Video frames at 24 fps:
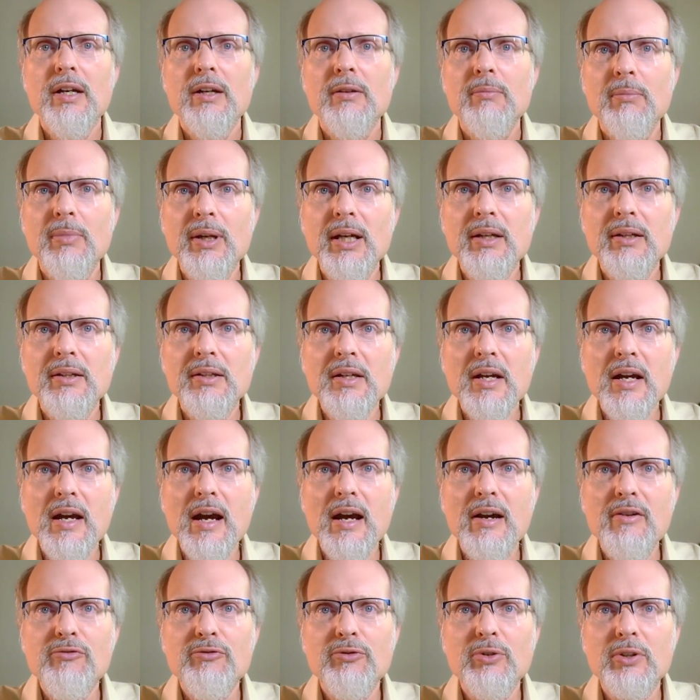Men
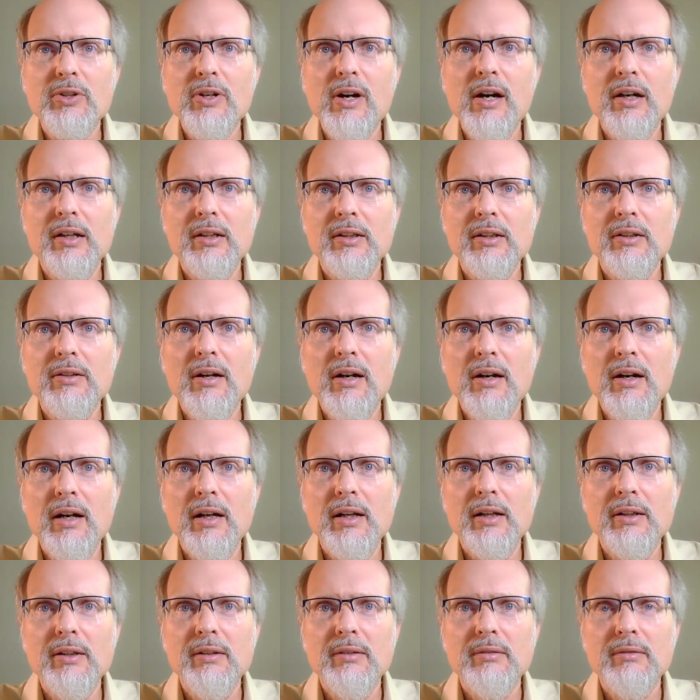have forgotten God.